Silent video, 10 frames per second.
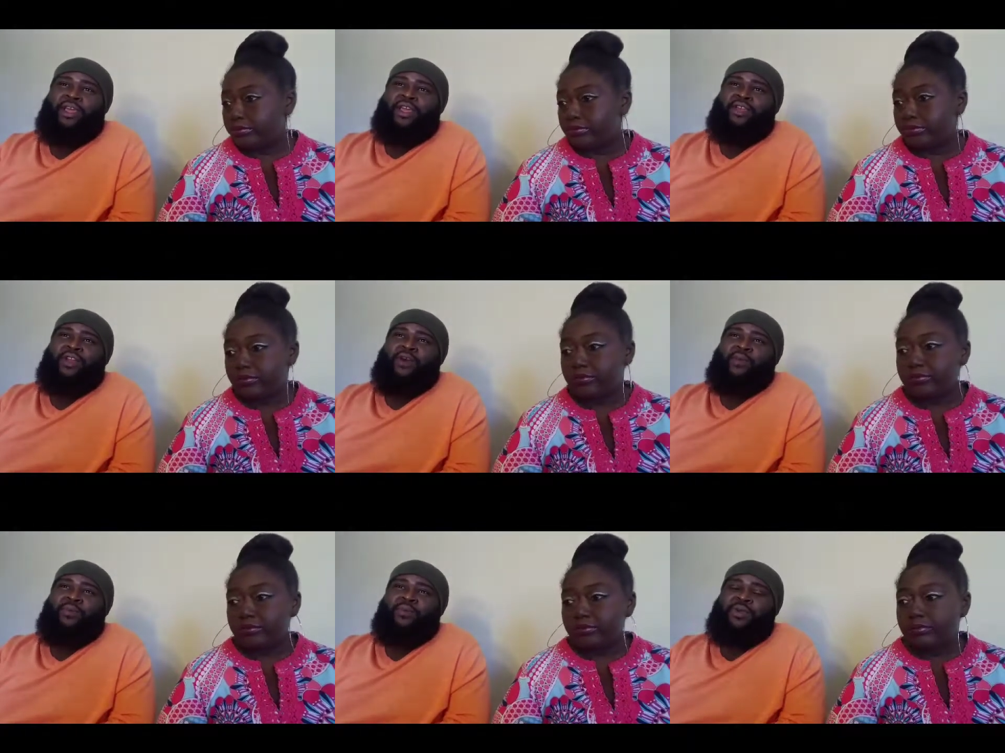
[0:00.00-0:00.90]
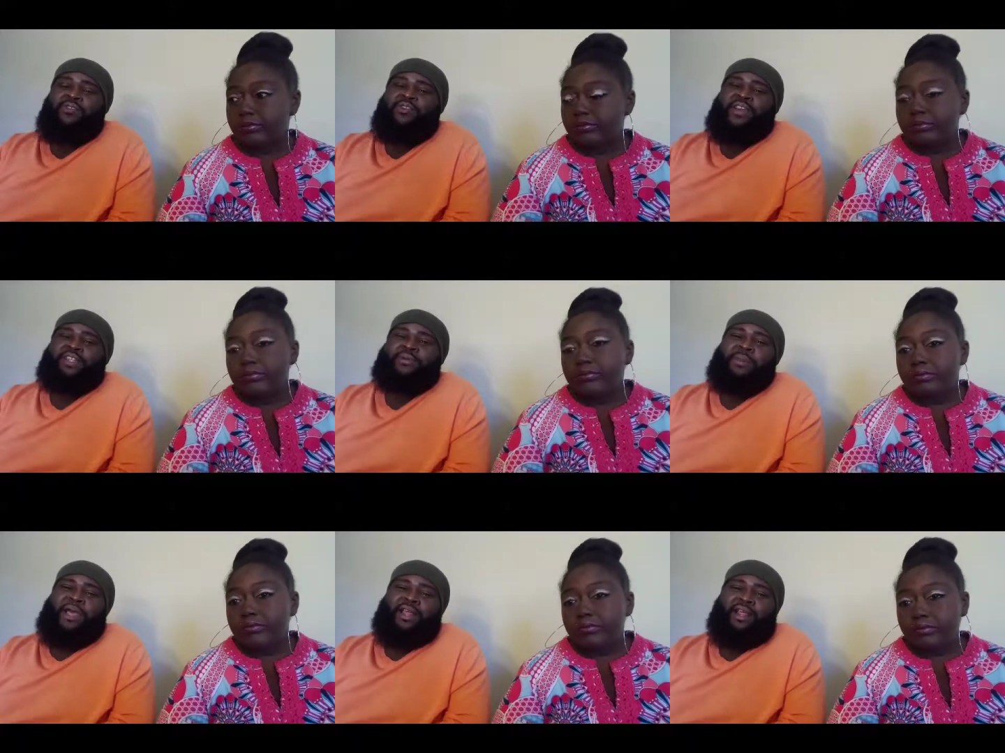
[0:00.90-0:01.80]
Speaker 1: you know, we'll find
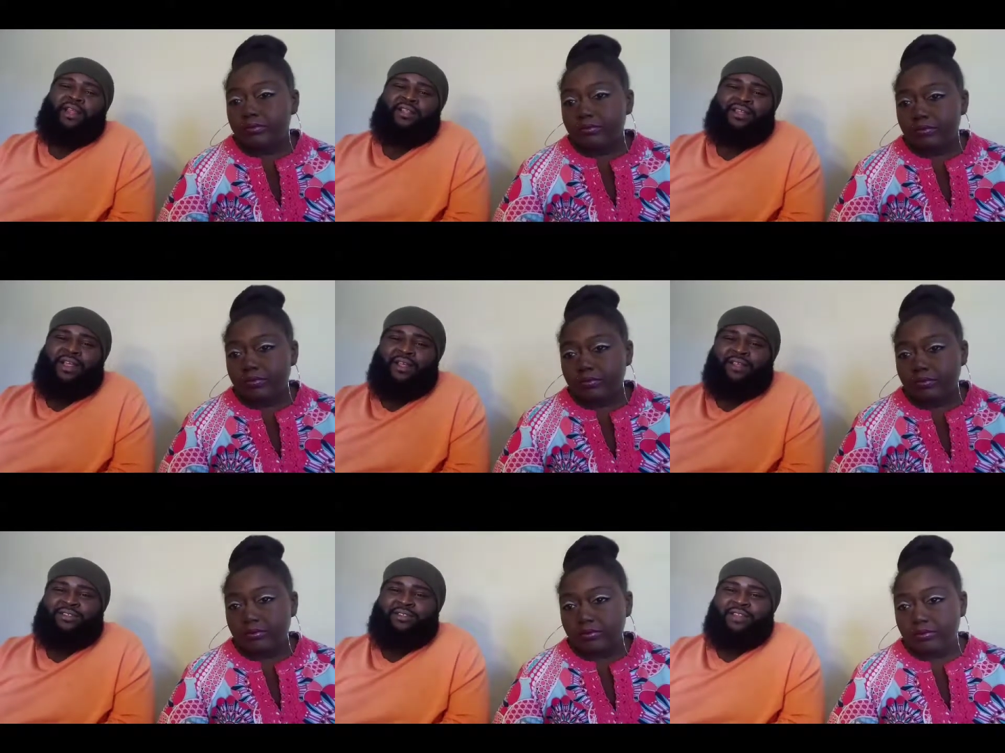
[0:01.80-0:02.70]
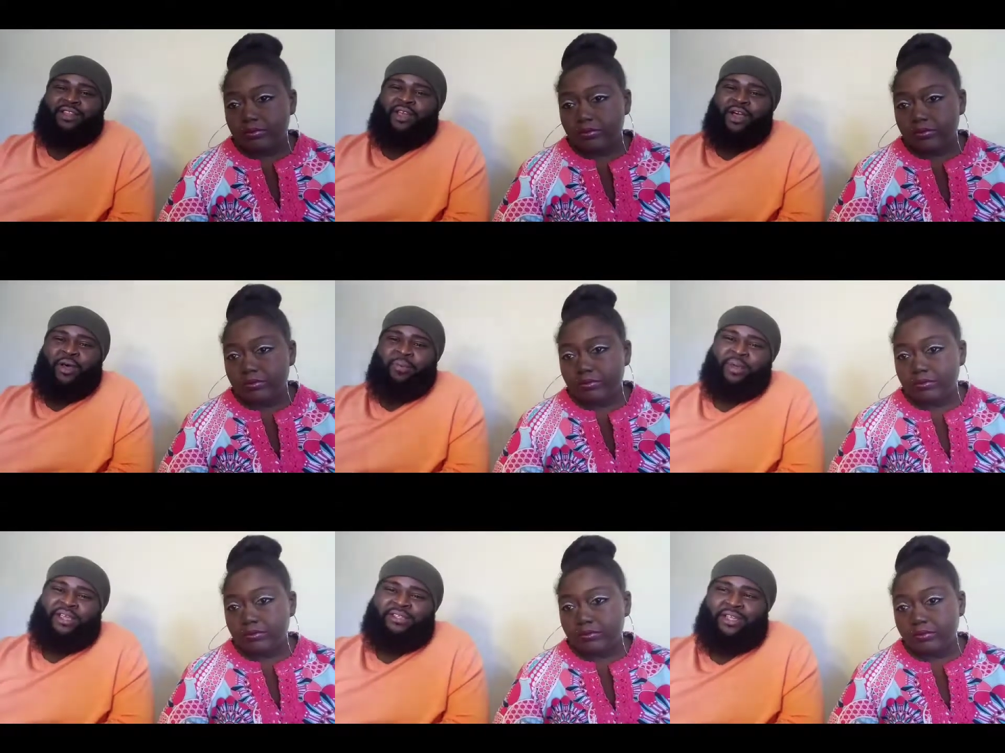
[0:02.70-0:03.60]
somebody that'll tell us
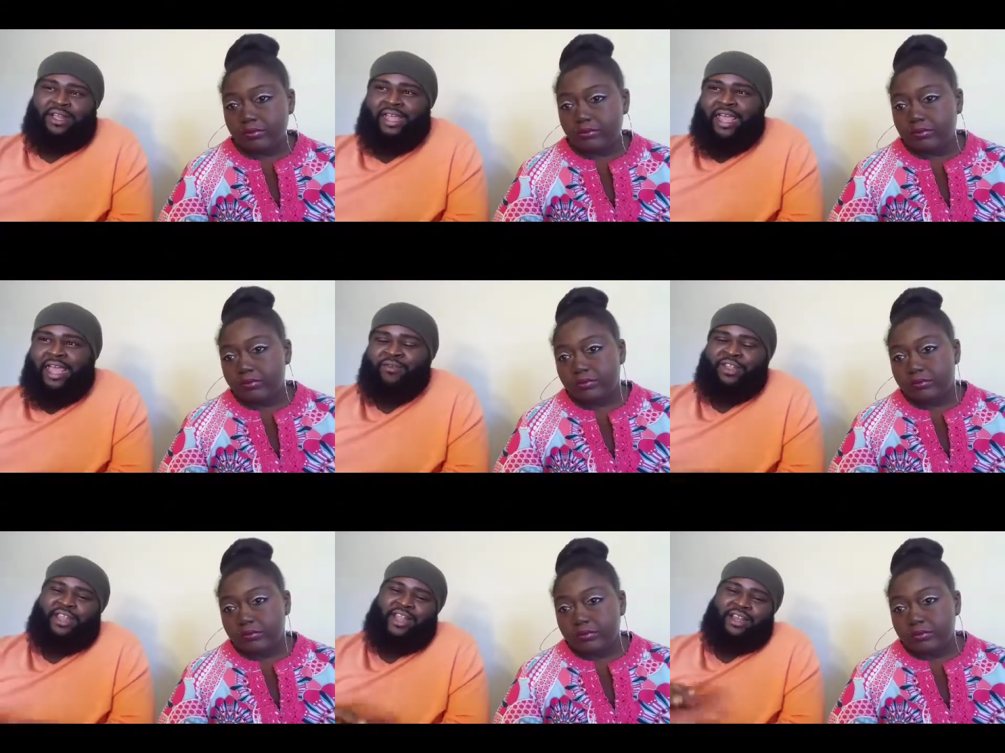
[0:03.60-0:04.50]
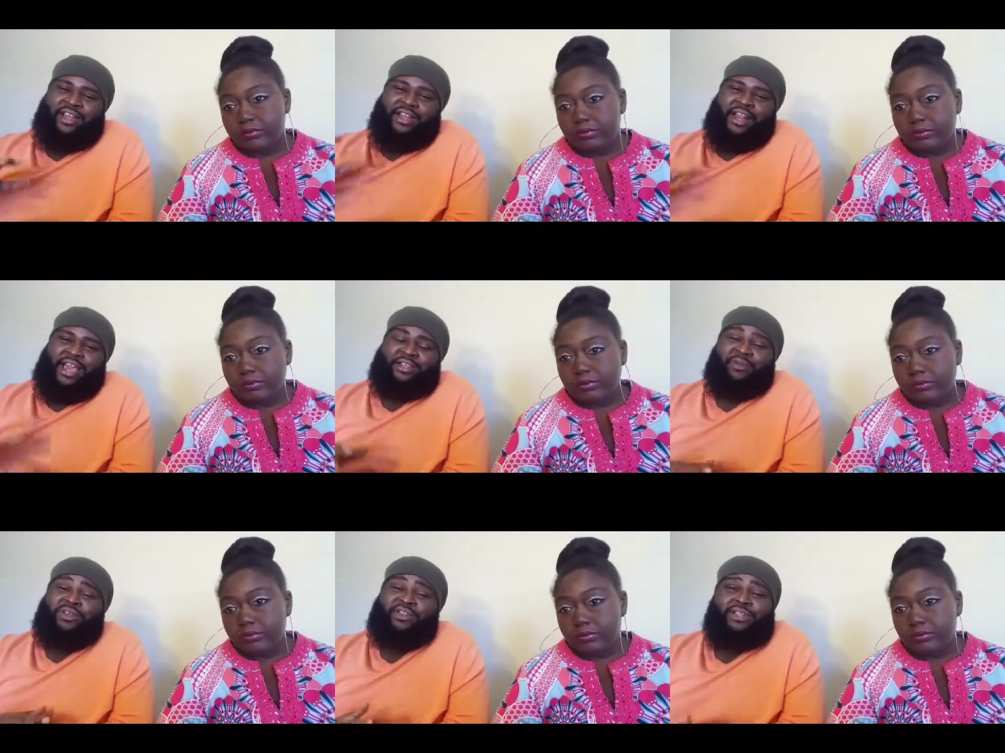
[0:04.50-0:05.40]
basically everything that the last
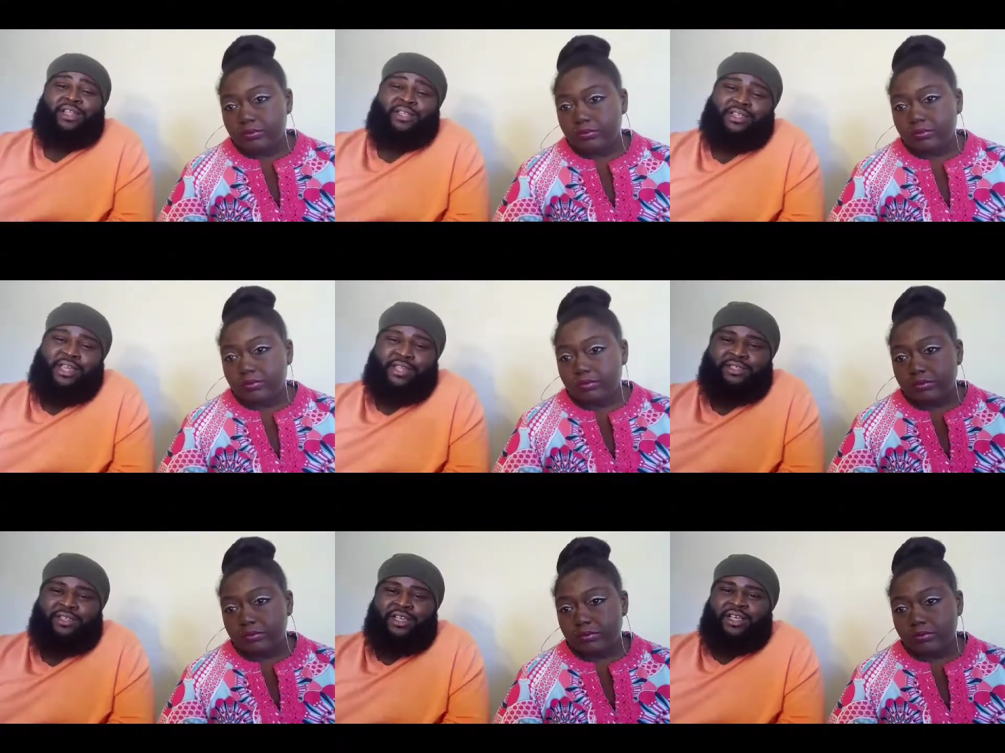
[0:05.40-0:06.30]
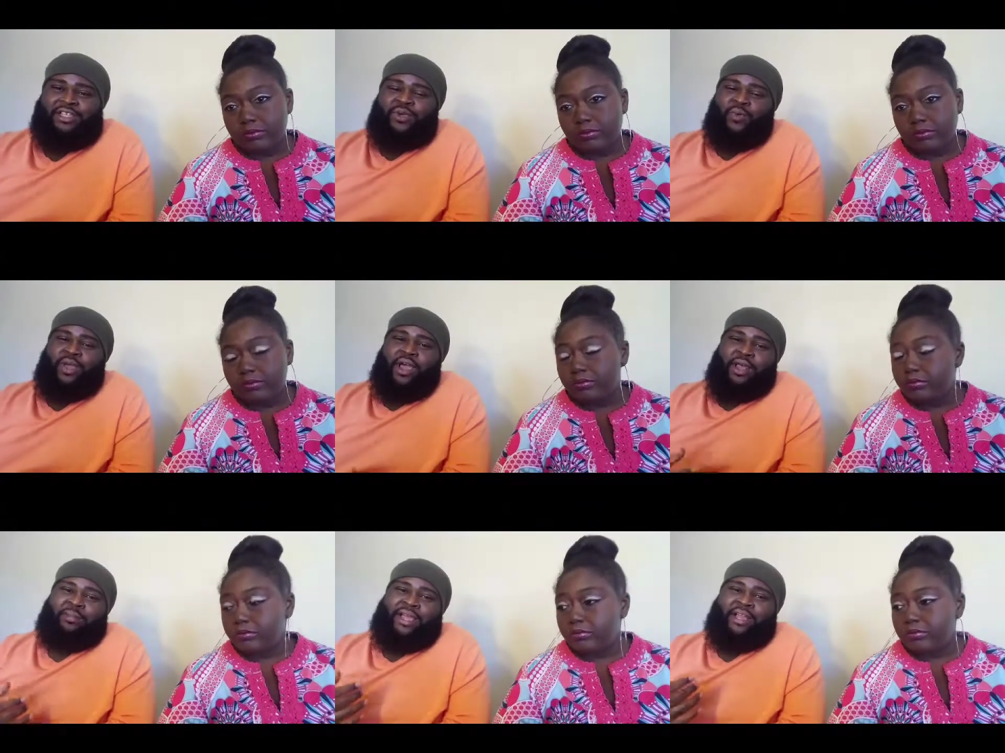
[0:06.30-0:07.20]
person didn't tell us. So we
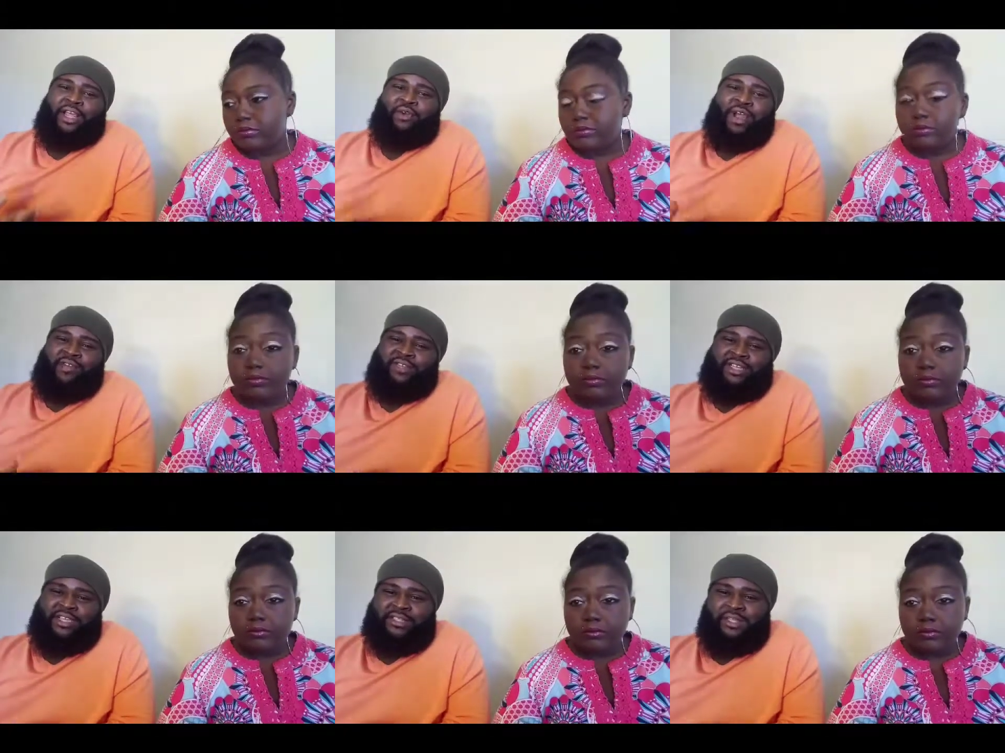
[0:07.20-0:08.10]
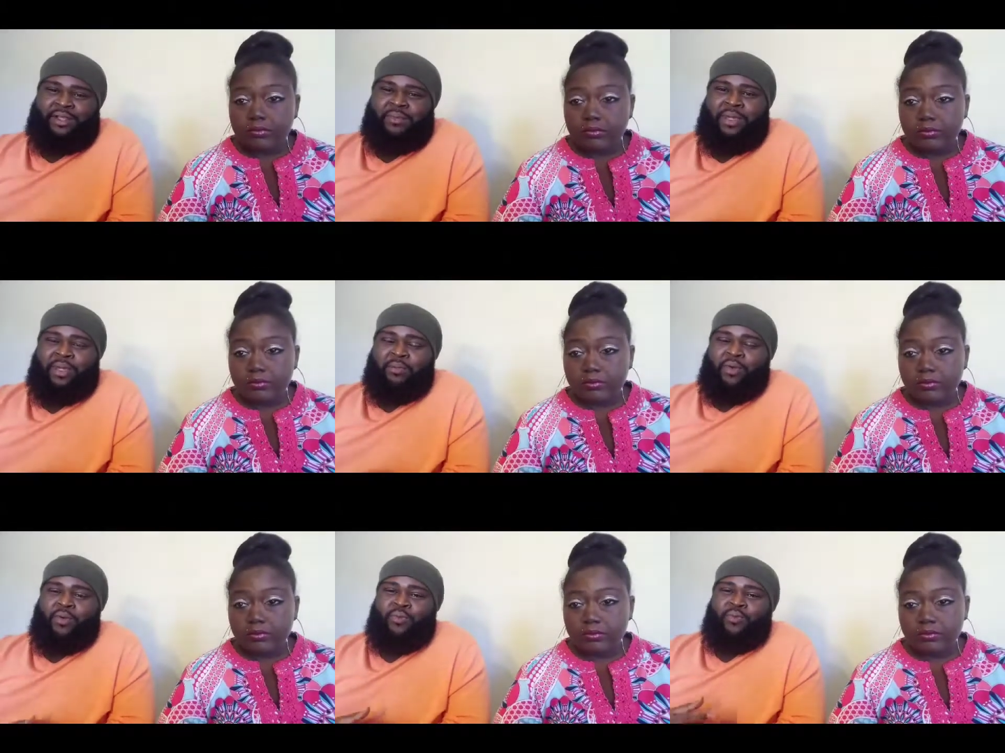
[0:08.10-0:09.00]
automatically gravitate to them.
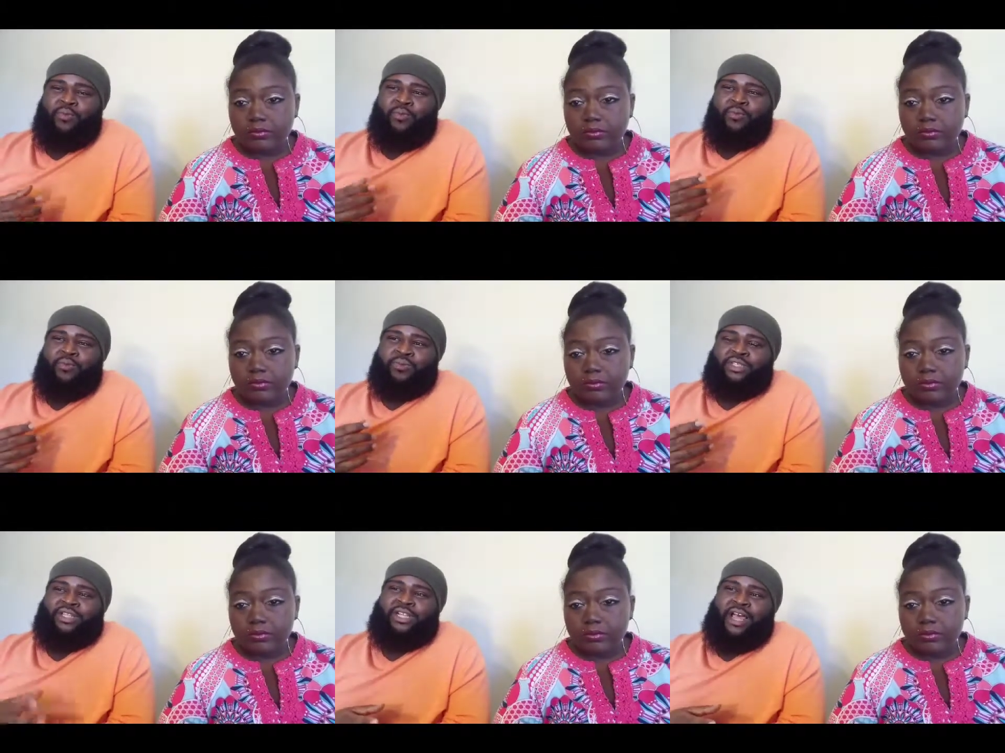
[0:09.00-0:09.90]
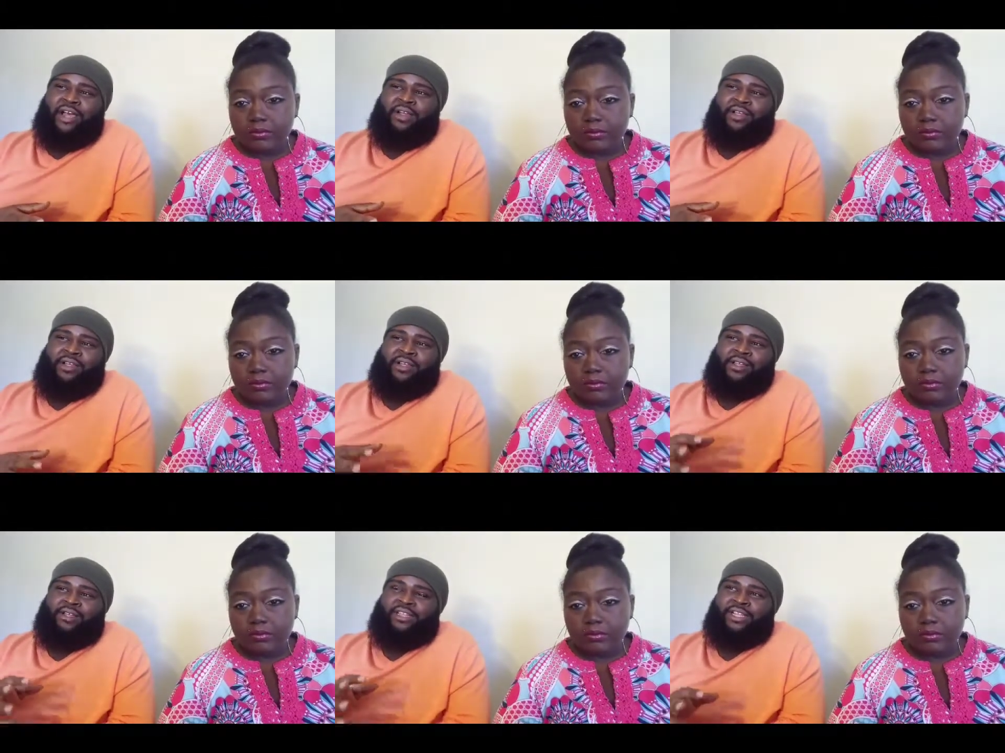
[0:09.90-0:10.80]
But just like
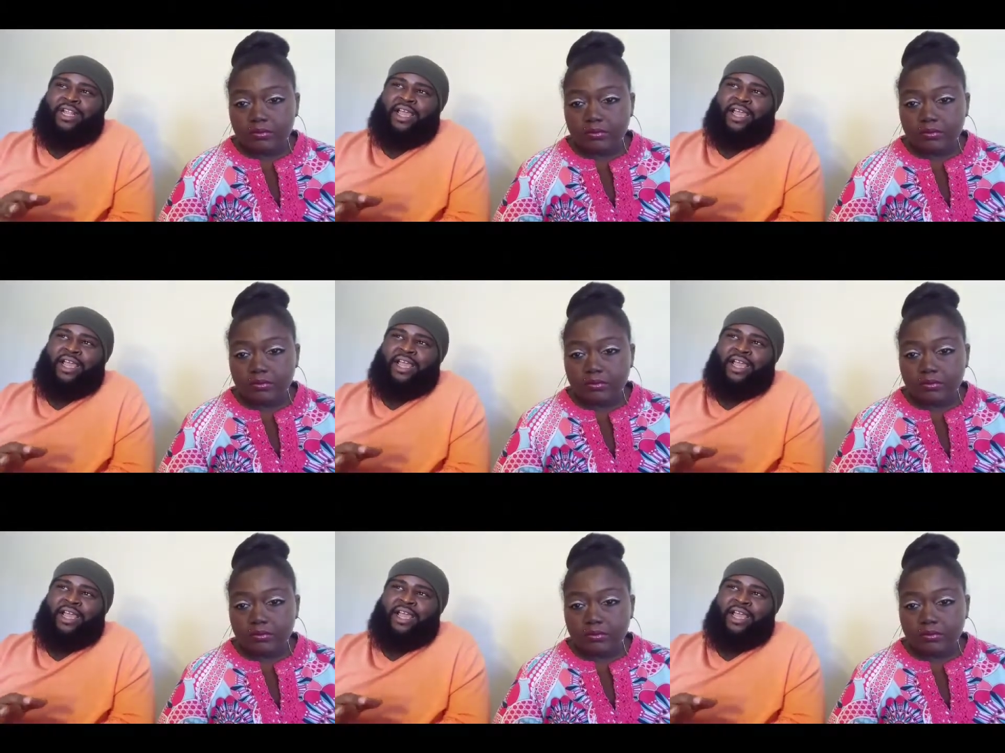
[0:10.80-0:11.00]
just like